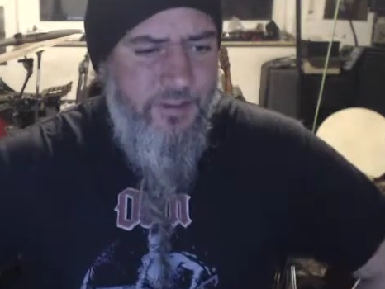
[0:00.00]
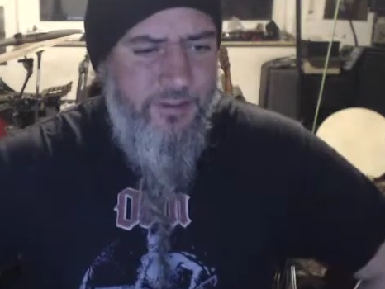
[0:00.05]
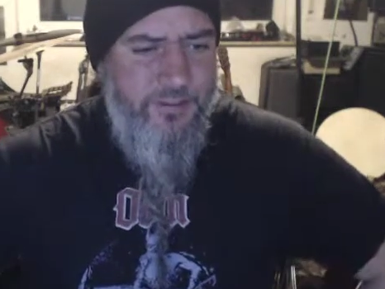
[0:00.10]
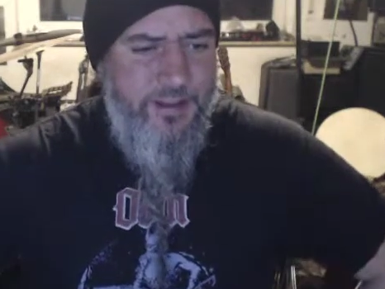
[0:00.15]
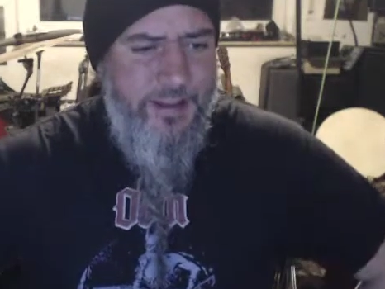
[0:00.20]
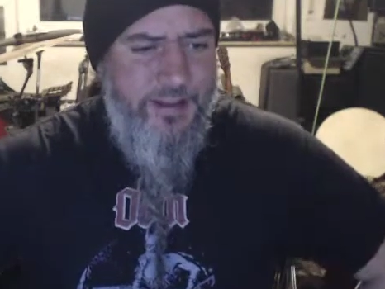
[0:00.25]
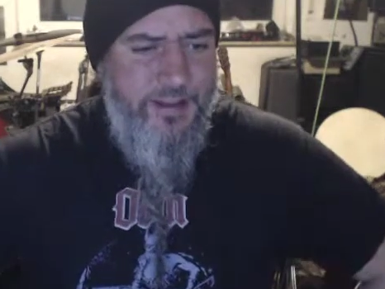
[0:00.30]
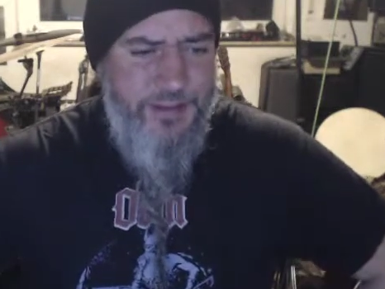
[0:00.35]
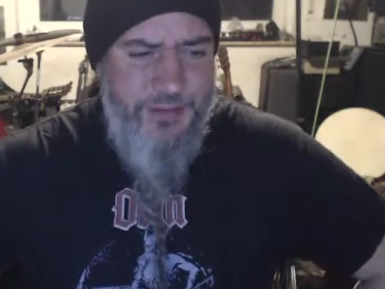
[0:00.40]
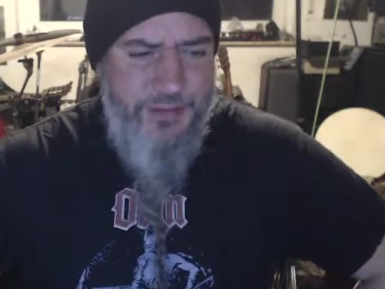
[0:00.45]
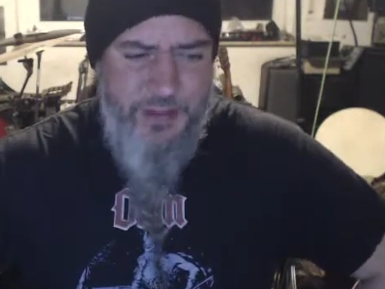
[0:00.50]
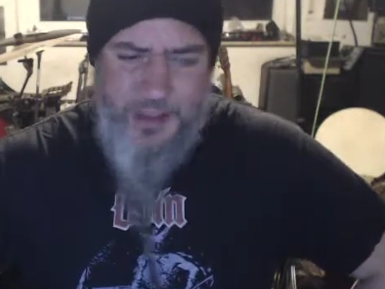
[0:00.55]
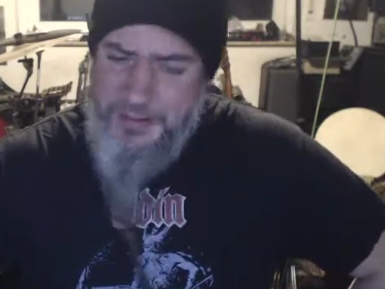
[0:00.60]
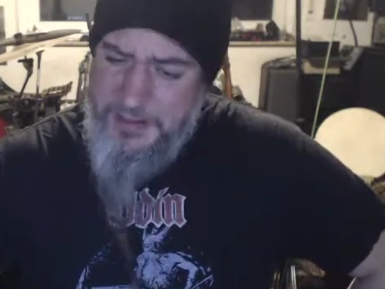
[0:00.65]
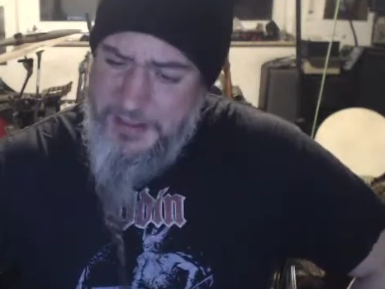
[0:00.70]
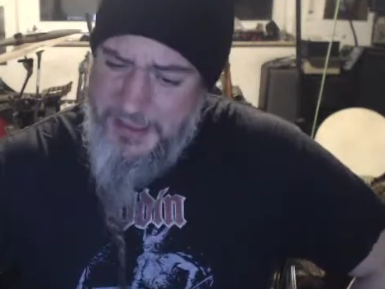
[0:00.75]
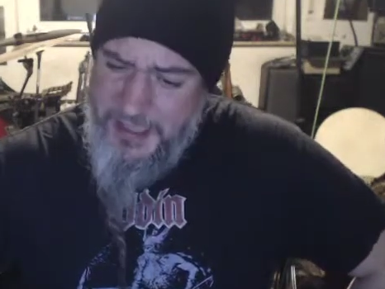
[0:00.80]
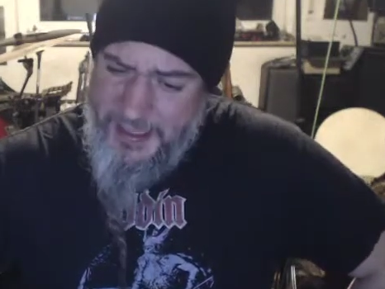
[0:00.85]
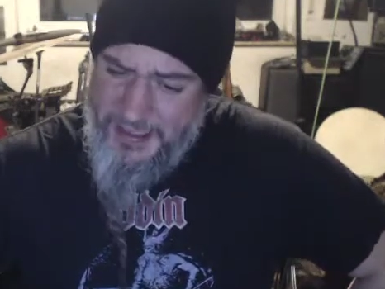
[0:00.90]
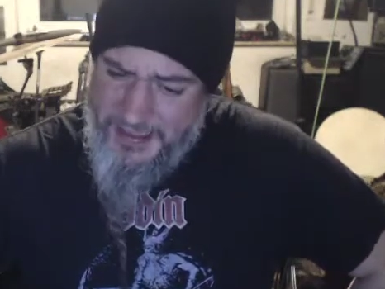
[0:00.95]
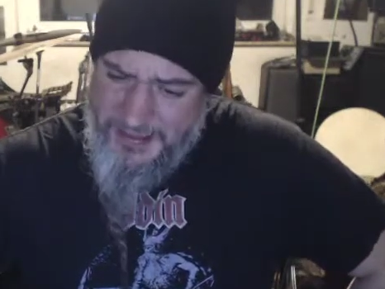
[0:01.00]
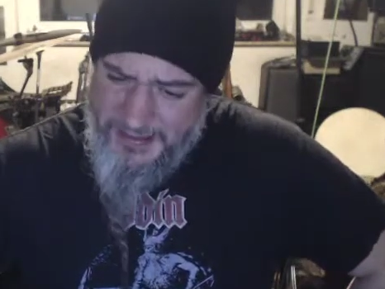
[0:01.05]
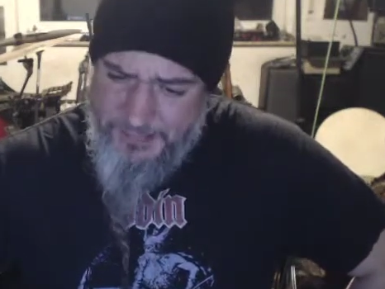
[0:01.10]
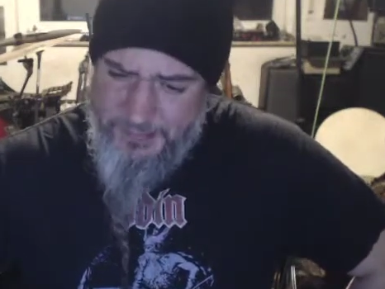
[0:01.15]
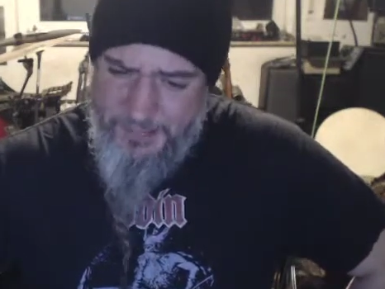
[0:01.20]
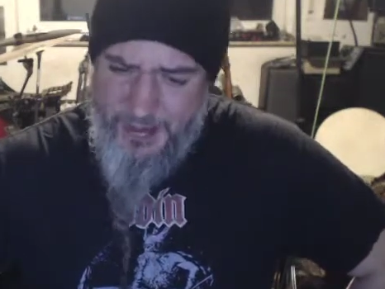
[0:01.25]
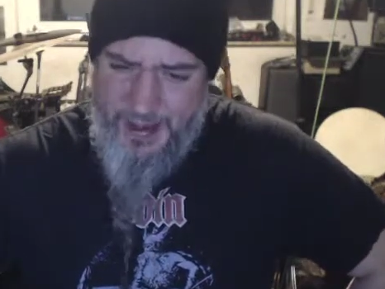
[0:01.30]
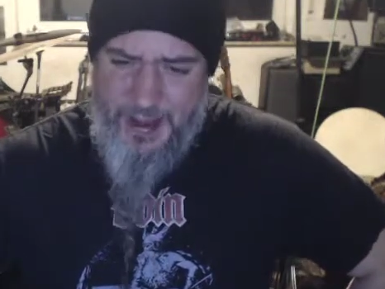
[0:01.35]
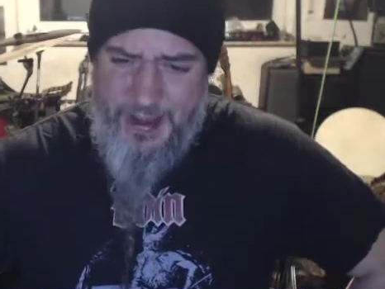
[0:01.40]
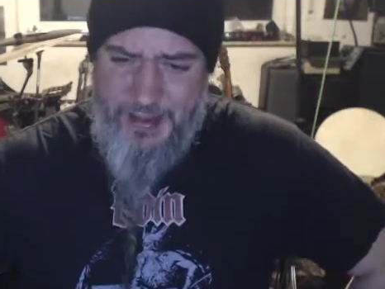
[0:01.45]
They do not taste
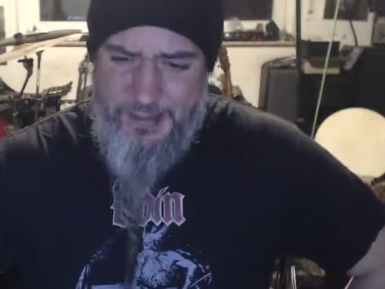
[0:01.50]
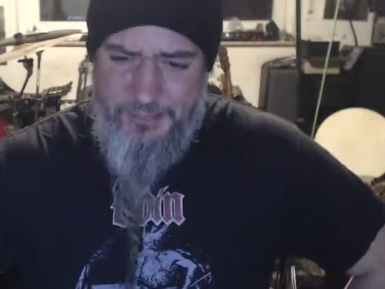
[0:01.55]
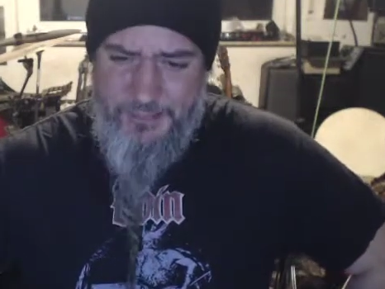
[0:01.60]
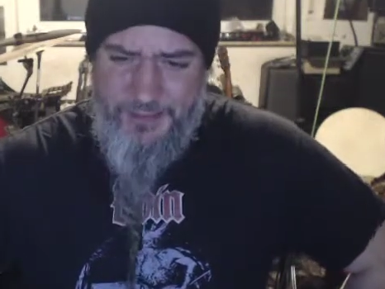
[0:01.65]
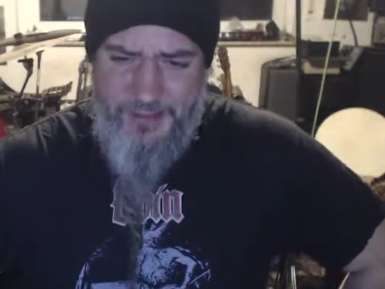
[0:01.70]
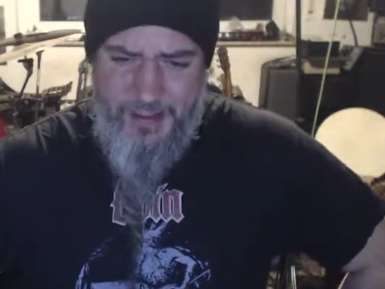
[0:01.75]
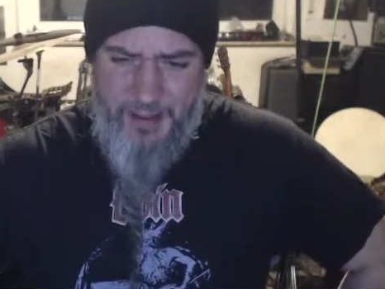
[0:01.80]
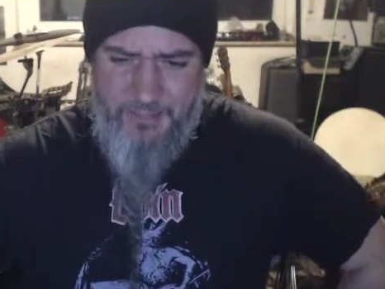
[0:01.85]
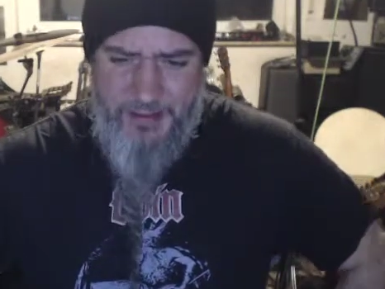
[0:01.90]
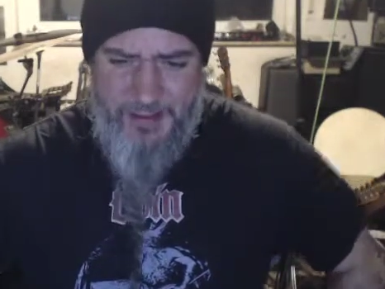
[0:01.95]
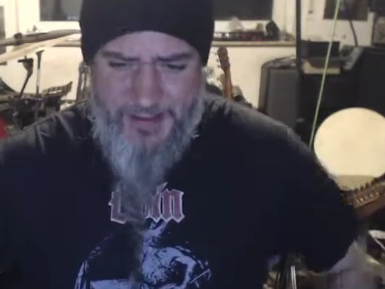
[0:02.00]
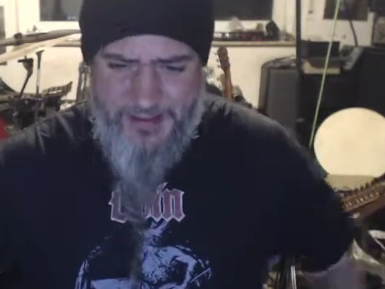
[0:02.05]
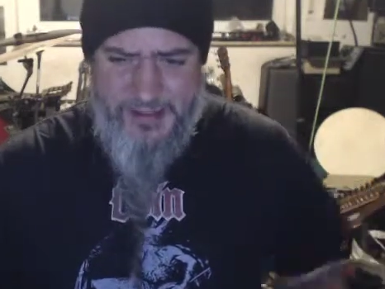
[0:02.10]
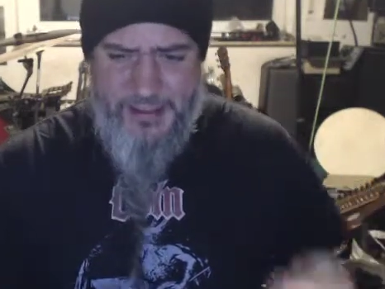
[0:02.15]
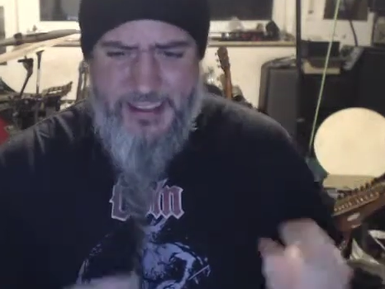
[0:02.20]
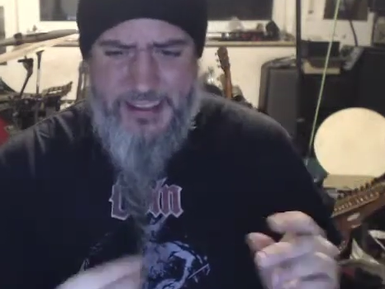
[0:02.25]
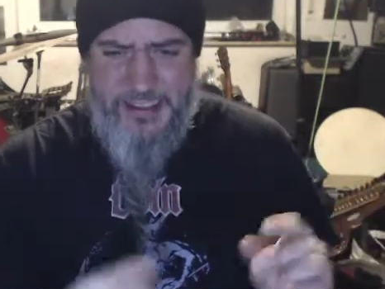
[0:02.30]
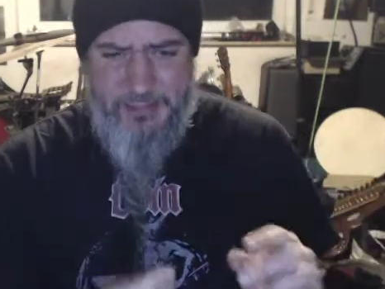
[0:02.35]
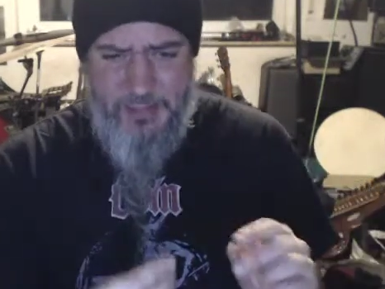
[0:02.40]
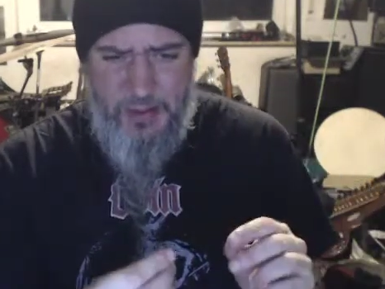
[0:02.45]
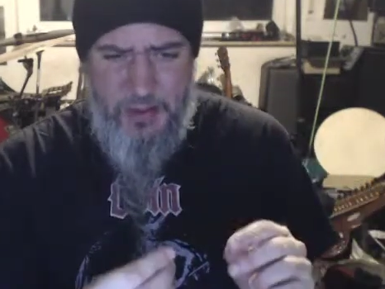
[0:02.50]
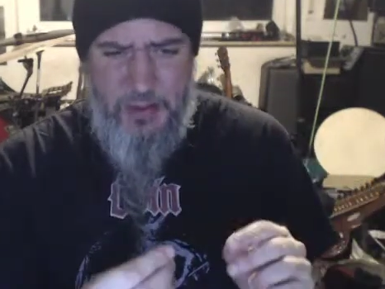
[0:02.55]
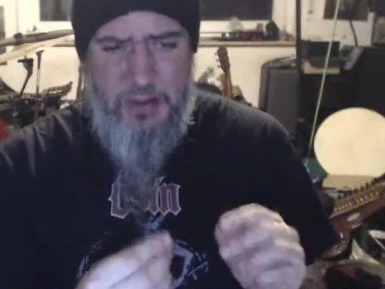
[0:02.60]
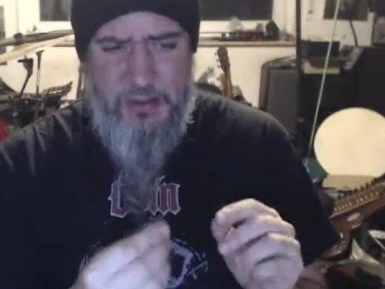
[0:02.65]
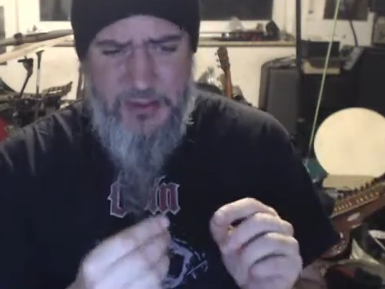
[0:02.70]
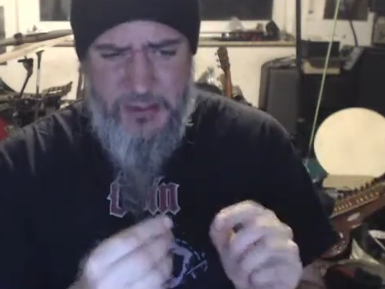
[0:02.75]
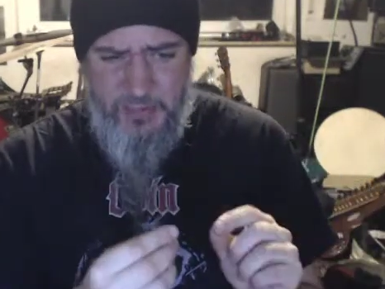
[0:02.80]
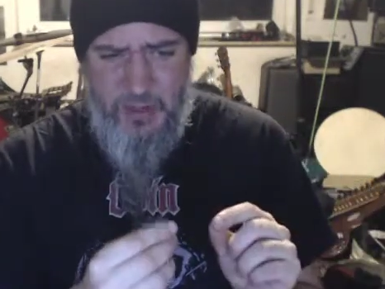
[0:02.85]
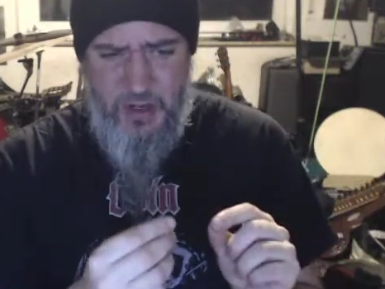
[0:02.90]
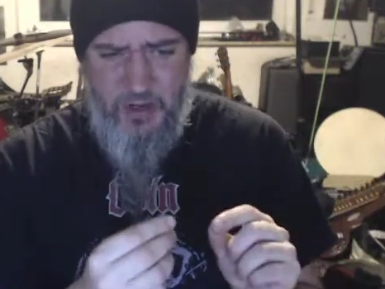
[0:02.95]
bad, but I mean it's a small
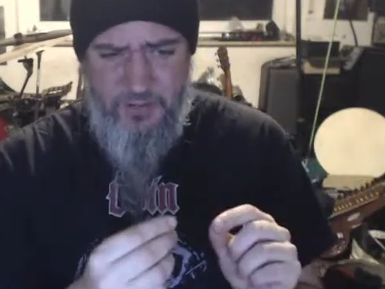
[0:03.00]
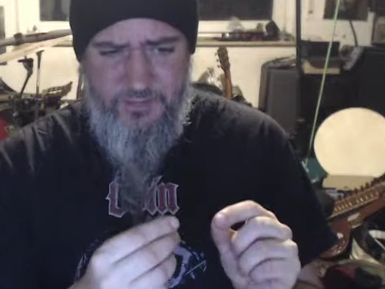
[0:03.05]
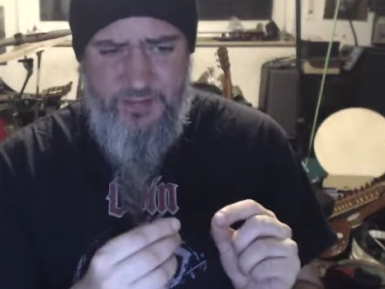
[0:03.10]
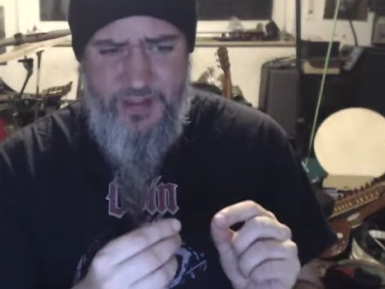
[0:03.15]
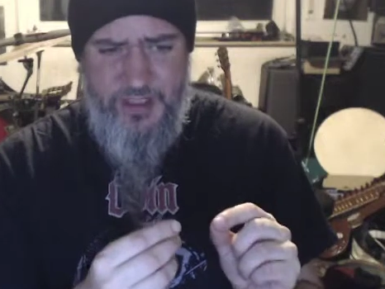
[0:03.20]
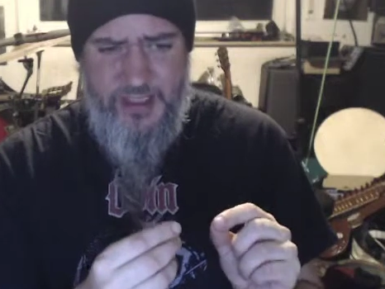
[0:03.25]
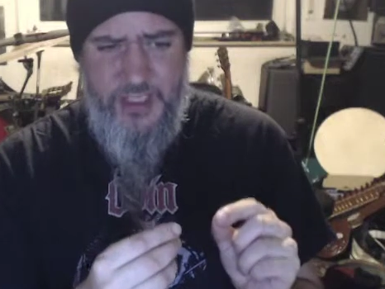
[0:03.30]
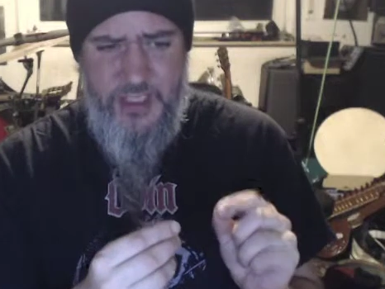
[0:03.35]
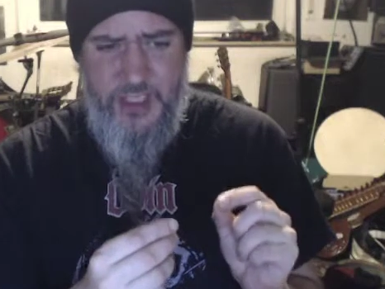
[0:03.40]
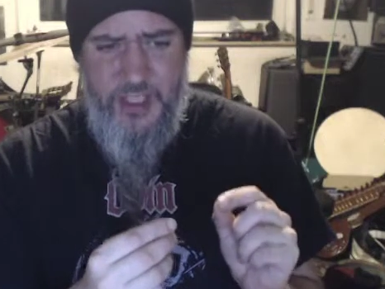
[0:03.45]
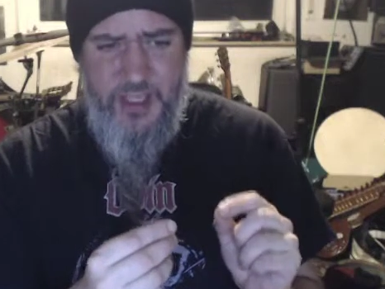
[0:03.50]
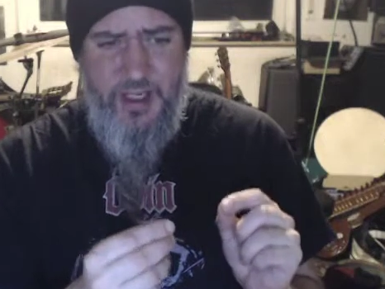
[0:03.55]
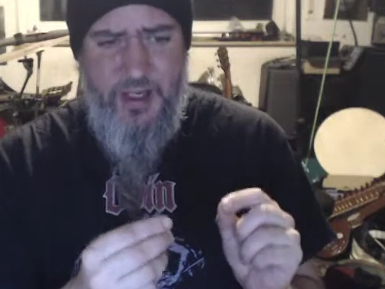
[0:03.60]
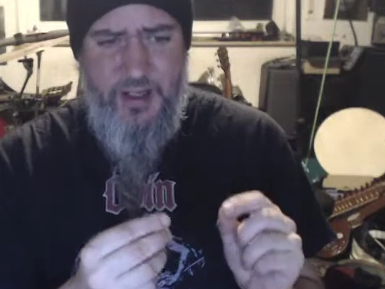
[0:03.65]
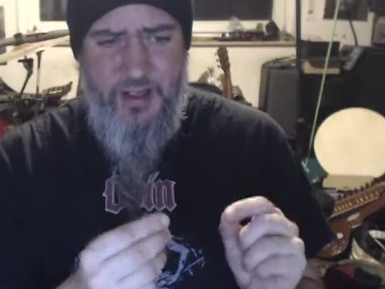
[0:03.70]
fish.